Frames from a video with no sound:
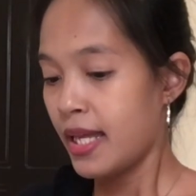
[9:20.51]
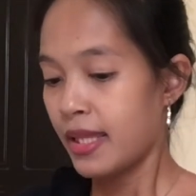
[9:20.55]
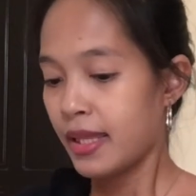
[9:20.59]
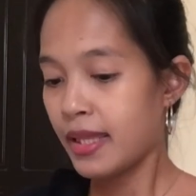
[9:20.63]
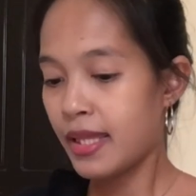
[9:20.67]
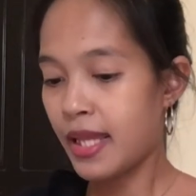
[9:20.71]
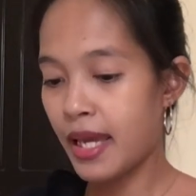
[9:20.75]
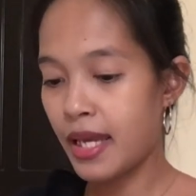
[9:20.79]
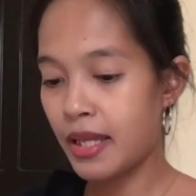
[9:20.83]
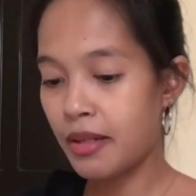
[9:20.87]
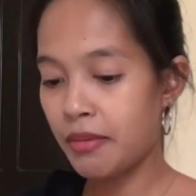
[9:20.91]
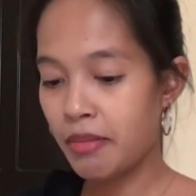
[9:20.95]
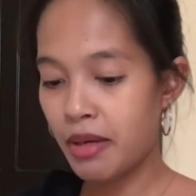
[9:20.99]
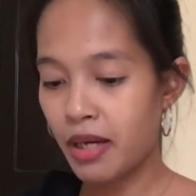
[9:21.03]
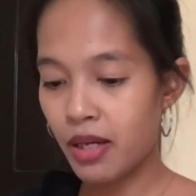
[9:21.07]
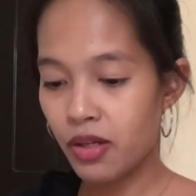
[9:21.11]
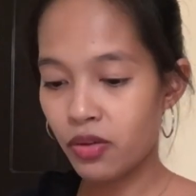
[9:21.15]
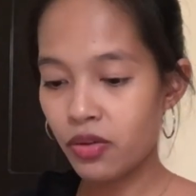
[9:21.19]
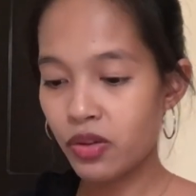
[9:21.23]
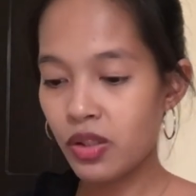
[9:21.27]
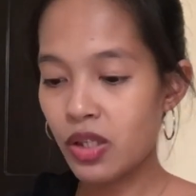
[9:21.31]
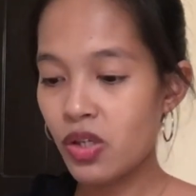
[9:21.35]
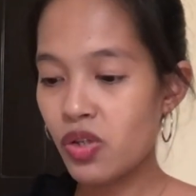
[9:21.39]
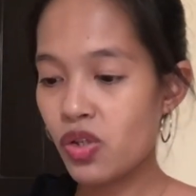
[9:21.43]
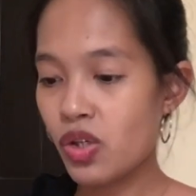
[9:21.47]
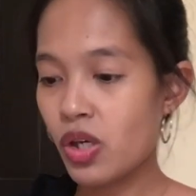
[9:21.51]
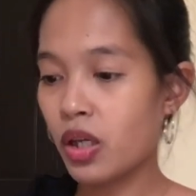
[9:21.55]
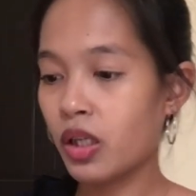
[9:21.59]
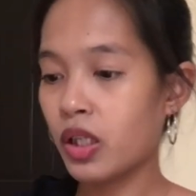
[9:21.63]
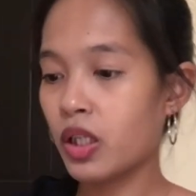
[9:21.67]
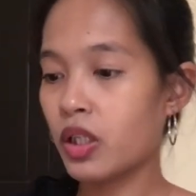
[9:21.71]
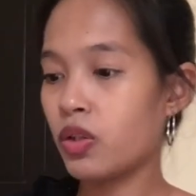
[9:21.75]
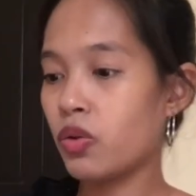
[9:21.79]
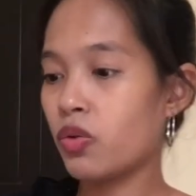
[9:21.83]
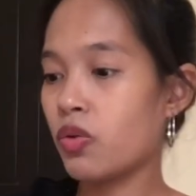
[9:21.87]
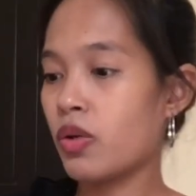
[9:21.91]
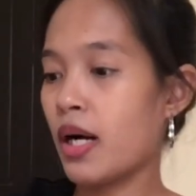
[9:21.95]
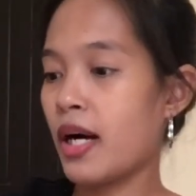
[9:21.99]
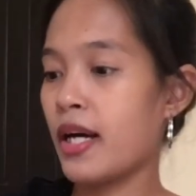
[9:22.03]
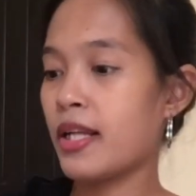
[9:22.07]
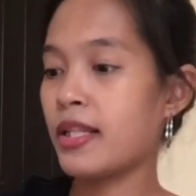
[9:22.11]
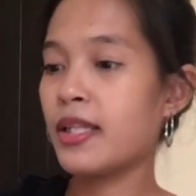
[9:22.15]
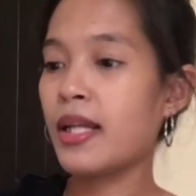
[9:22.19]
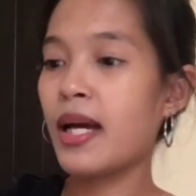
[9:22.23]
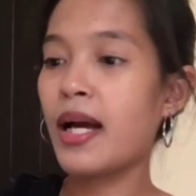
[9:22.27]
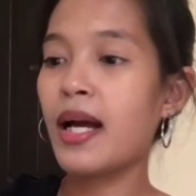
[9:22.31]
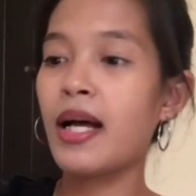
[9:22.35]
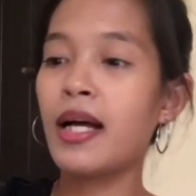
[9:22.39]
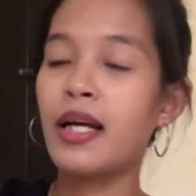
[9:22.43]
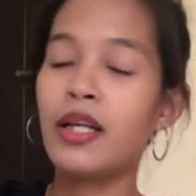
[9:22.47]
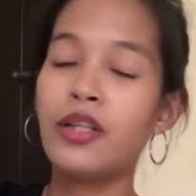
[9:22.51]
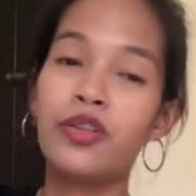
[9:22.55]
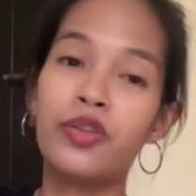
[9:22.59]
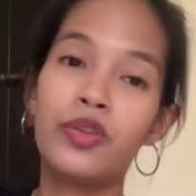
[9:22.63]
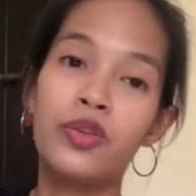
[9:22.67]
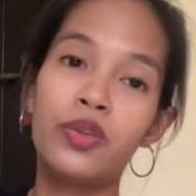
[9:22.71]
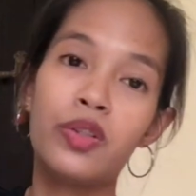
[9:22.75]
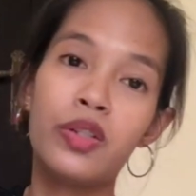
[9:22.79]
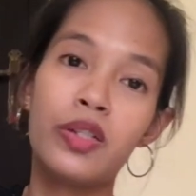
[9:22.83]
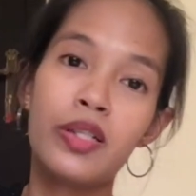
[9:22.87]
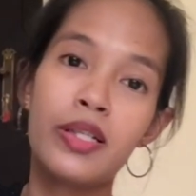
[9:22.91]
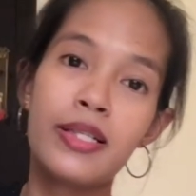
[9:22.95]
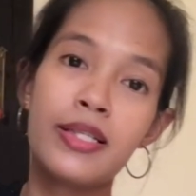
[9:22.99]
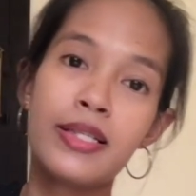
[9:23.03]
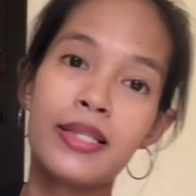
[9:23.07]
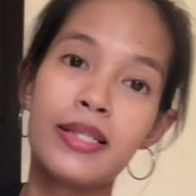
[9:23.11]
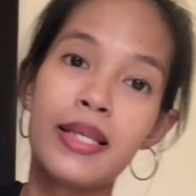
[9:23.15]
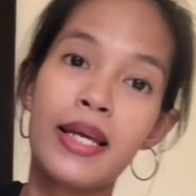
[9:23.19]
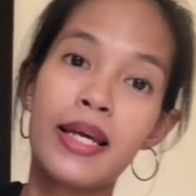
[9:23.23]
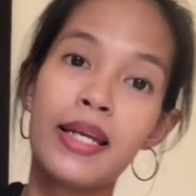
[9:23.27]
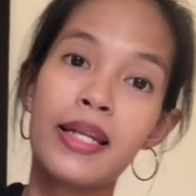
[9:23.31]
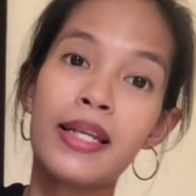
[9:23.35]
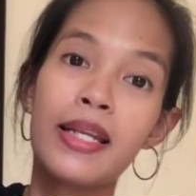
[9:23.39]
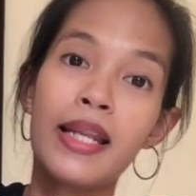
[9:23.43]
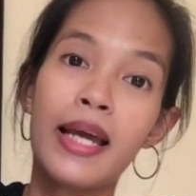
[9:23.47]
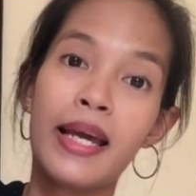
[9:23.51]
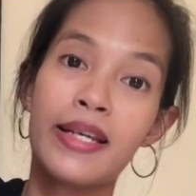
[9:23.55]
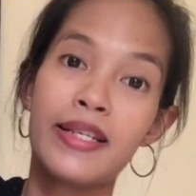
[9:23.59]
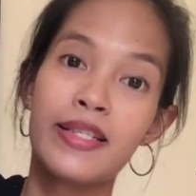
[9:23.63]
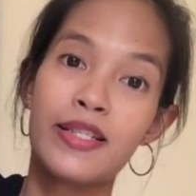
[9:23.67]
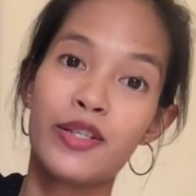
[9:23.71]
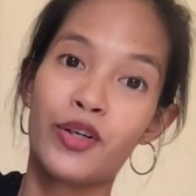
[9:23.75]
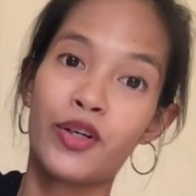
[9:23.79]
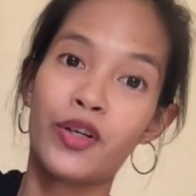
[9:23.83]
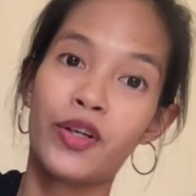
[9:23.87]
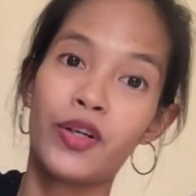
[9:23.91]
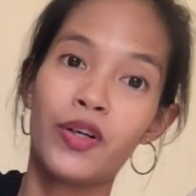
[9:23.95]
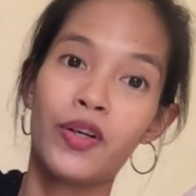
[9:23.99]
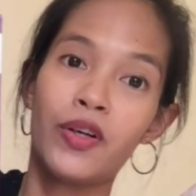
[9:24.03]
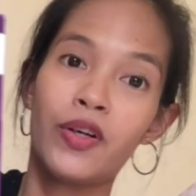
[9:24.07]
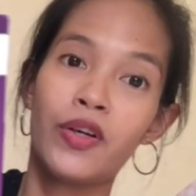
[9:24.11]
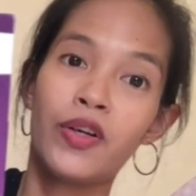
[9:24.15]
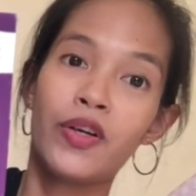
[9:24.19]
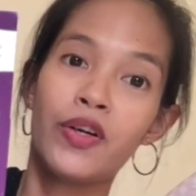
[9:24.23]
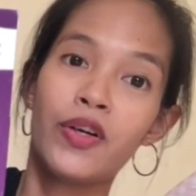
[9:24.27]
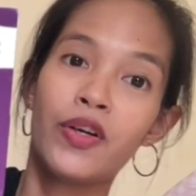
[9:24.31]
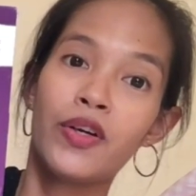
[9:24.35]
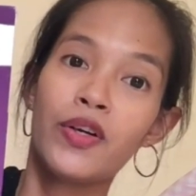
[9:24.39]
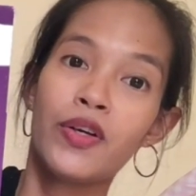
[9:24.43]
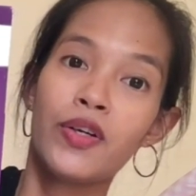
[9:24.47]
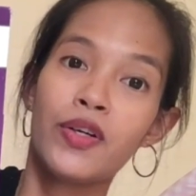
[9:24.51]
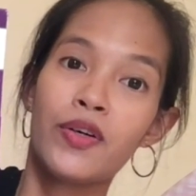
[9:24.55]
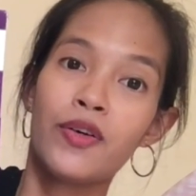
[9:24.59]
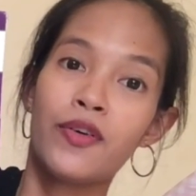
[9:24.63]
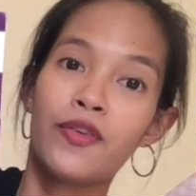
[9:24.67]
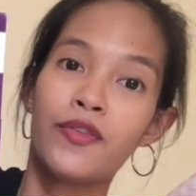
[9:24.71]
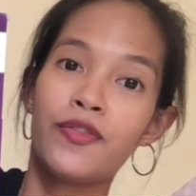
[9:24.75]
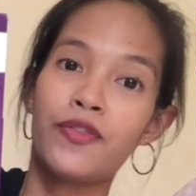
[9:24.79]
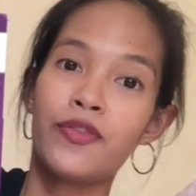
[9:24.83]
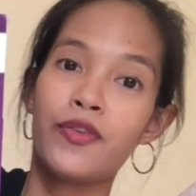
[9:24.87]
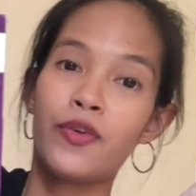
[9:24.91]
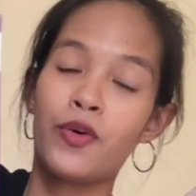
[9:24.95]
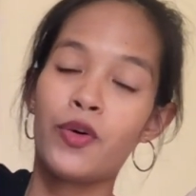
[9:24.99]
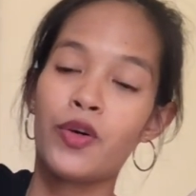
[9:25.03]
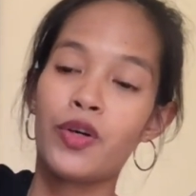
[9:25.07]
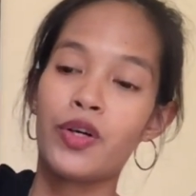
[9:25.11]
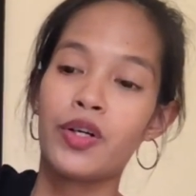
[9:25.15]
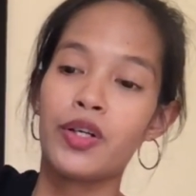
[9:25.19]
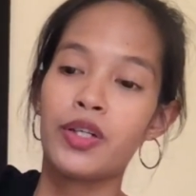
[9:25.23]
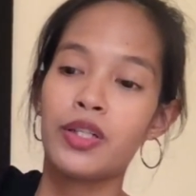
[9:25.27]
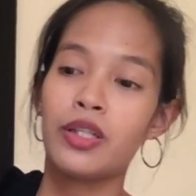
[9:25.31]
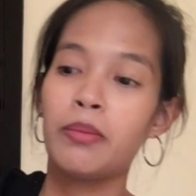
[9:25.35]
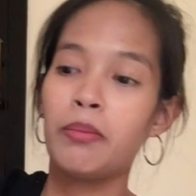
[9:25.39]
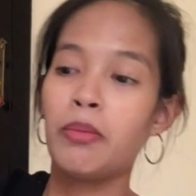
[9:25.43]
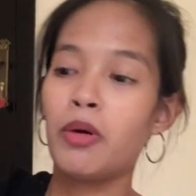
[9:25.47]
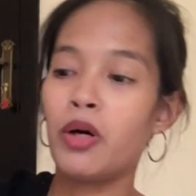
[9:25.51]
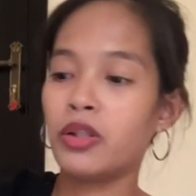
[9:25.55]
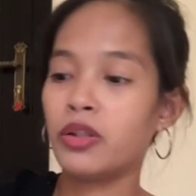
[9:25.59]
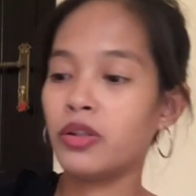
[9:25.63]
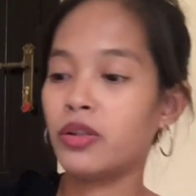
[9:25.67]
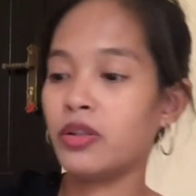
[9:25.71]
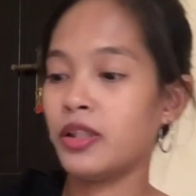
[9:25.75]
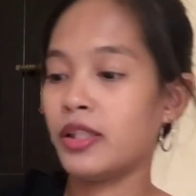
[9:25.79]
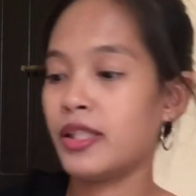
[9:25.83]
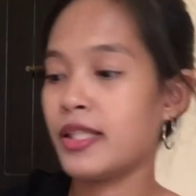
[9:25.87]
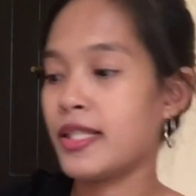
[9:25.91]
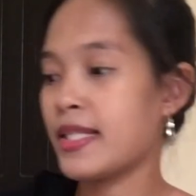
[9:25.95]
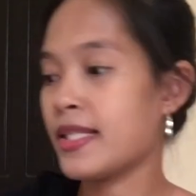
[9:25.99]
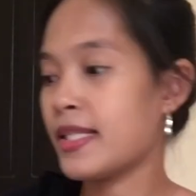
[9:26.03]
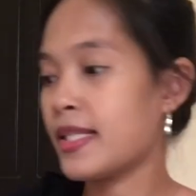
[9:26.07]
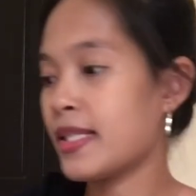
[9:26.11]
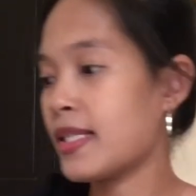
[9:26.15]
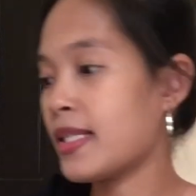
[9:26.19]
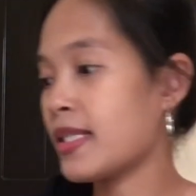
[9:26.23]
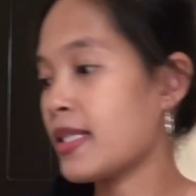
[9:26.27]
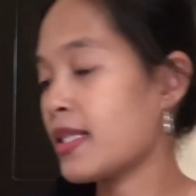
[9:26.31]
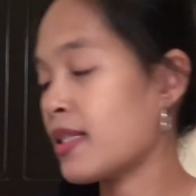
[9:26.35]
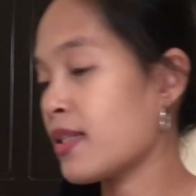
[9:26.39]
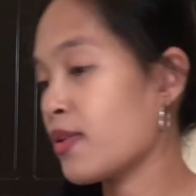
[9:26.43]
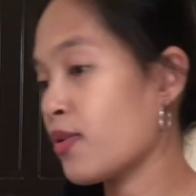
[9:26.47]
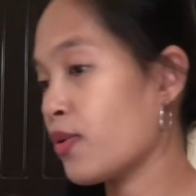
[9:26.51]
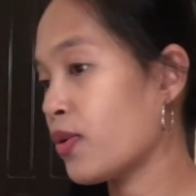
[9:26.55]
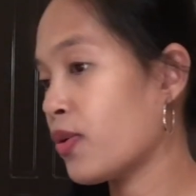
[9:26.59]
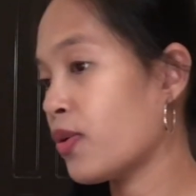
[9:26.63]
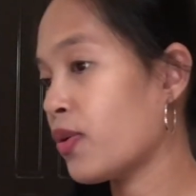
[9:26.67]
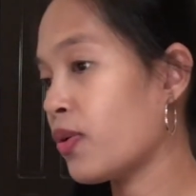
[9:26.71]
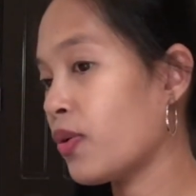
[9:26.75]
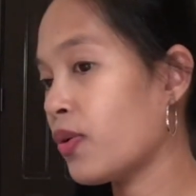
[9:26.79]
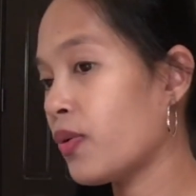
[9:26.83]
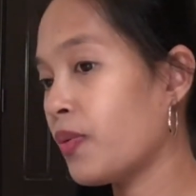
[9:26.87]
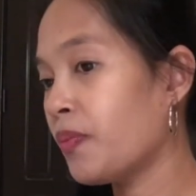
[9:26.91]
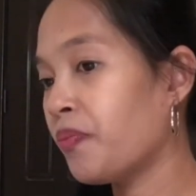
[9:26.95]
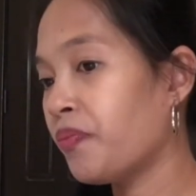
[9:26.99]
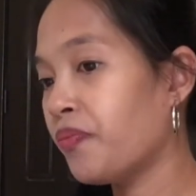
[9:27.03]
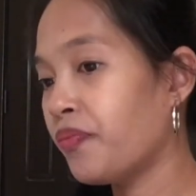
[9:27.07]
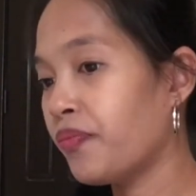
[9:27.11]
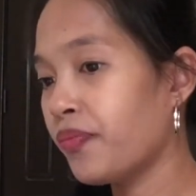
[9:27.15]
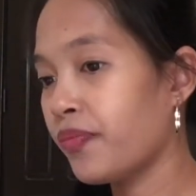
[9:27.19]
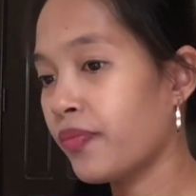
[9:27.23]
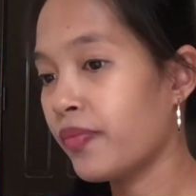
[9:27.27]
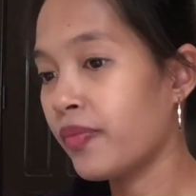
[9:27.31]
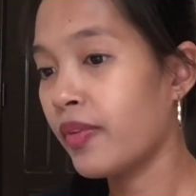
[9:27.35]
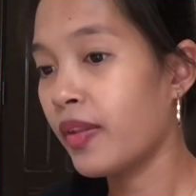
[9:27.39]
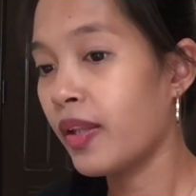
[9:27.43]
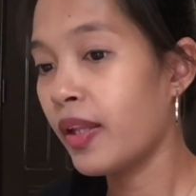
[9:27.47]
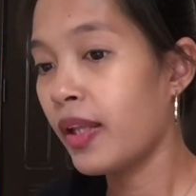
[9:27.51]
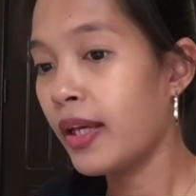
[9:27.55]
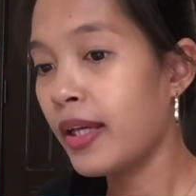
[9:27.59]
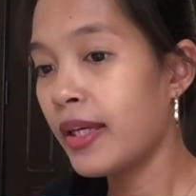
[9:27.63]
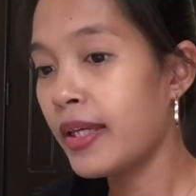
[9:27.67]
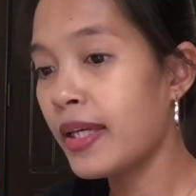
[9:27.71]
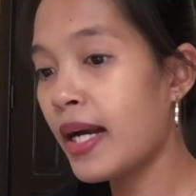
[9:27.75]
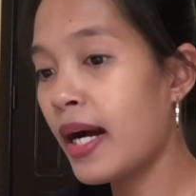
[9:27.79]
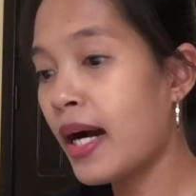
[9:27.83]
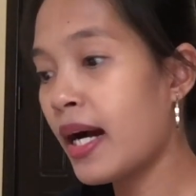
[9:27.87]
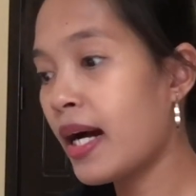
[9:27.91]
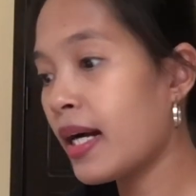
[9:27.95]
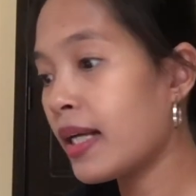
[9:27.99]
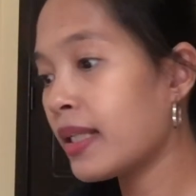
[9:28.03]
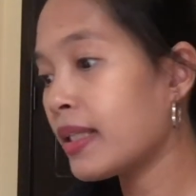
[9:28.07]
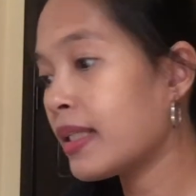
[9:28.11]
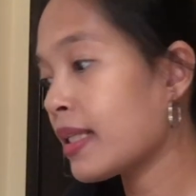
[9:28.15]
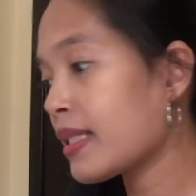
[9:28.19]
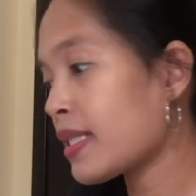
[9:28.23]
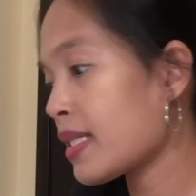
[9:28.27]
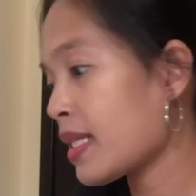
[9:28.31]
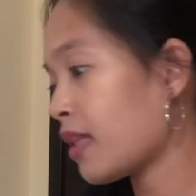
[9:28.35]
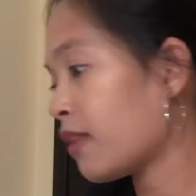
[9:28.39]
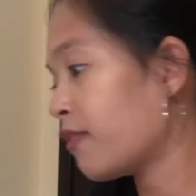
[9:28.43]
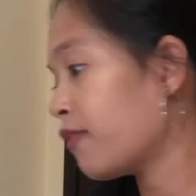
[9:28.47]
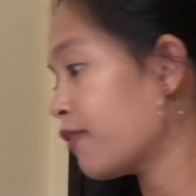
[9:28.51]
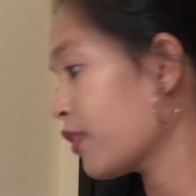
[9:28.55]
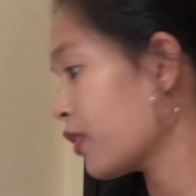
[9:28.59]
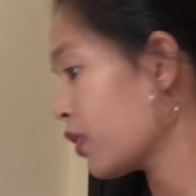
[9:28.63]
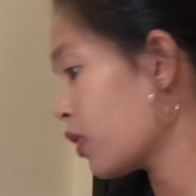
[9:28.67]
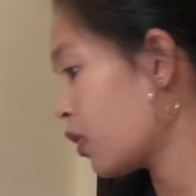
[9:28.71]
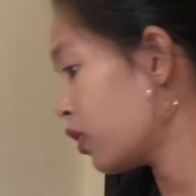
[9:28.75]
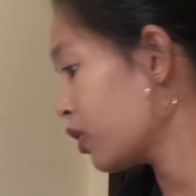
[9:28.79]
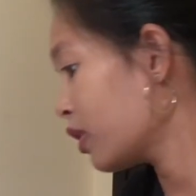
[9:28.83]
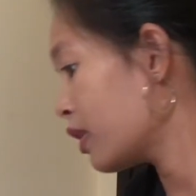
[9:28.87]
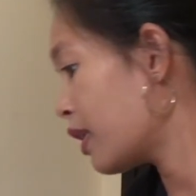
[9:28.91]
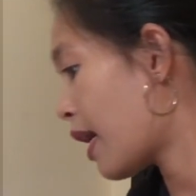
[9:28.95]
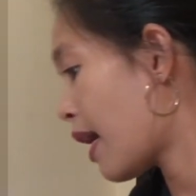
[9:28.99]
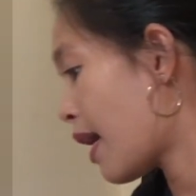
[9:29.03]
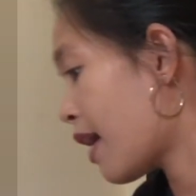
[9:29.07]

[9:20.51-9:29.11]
Then, meron din siyang kinuha na, ano, sterilizer for the bottles. So, yeah, that's it for all the